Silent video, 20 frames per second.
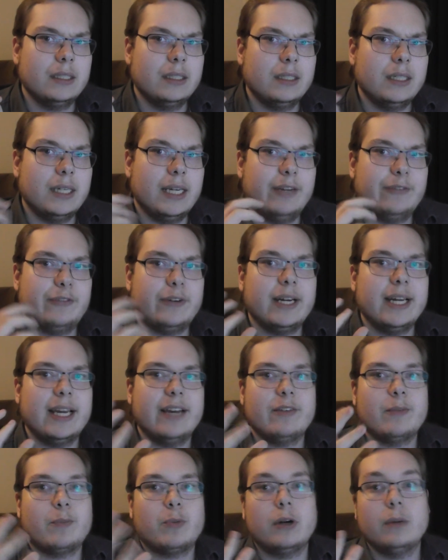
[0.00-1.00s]
If I
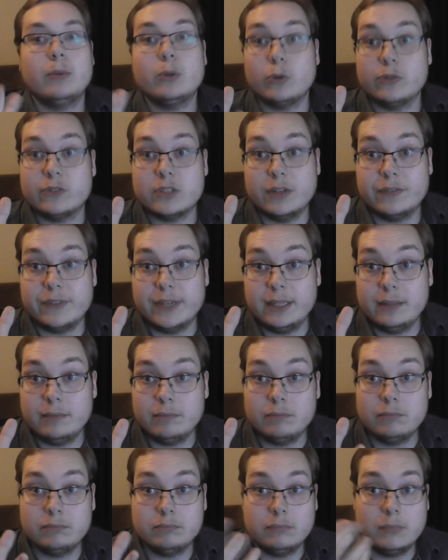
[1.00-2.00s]
have a problem with something,
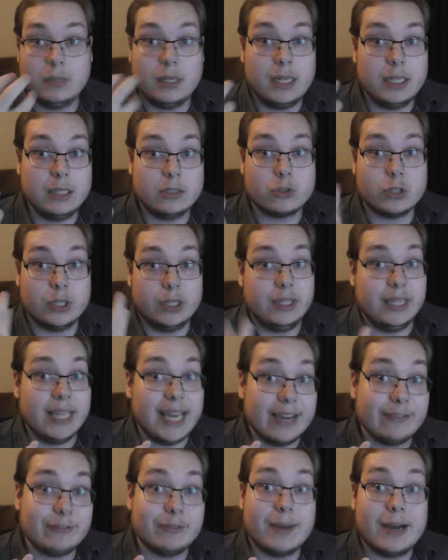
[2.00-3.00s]
I'll try to
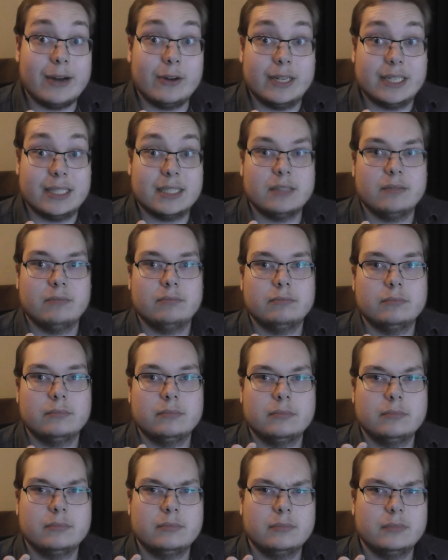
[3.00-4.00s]
laugh about it.
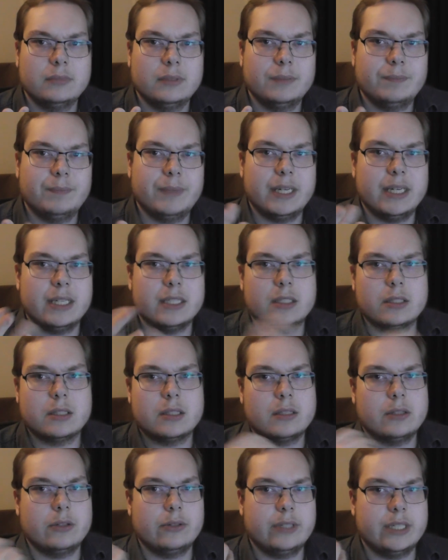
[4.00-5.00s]
Because
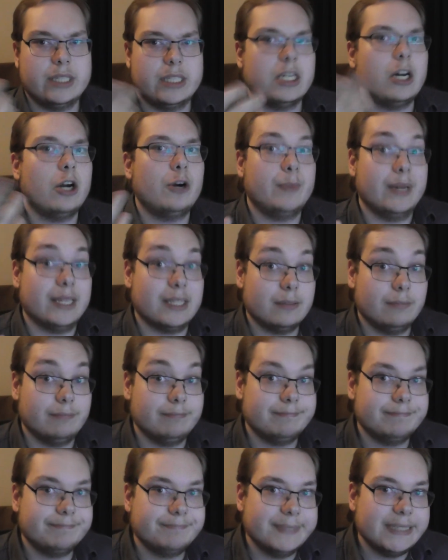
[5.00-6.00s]
to disarm it.
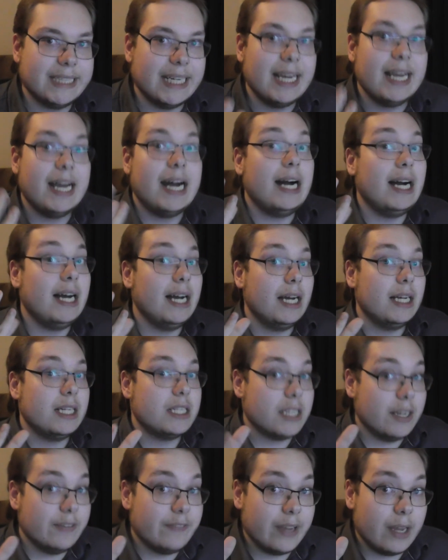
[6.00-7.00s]

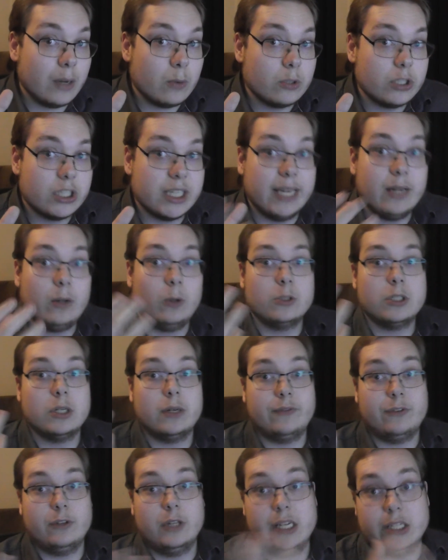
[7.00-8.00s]
Something I would say also
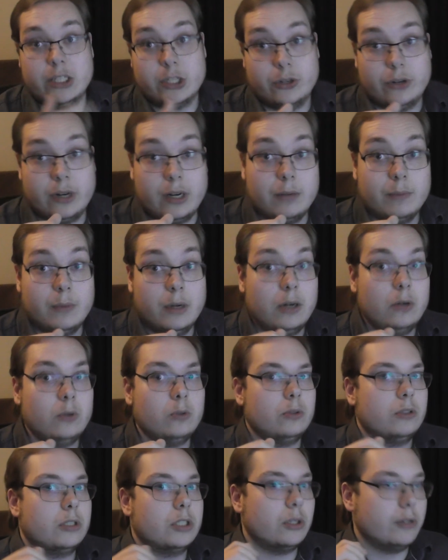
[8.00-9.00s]
if you lost your arm.
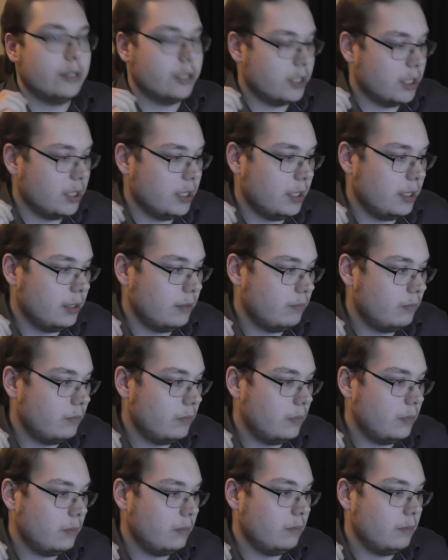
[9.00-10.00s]
Oh, sorry sir,
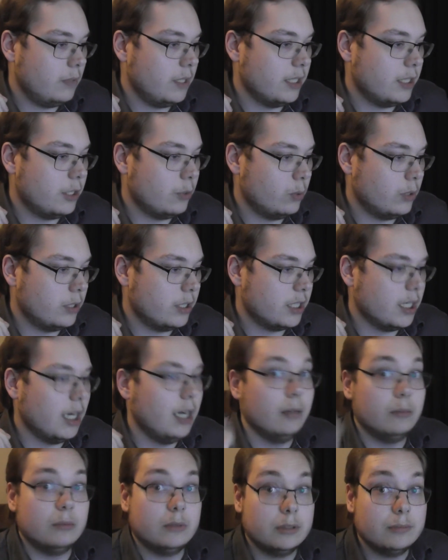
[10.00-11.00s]
that you were
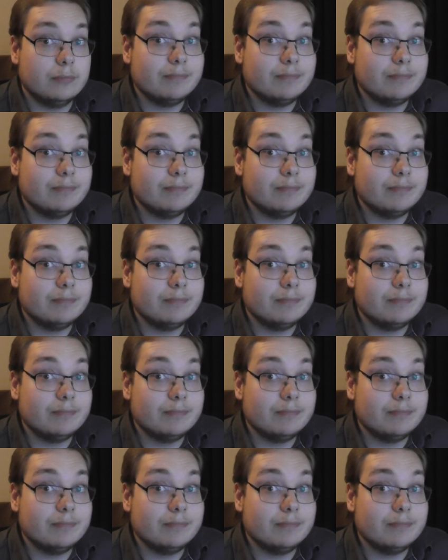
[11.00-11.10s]
disarmed.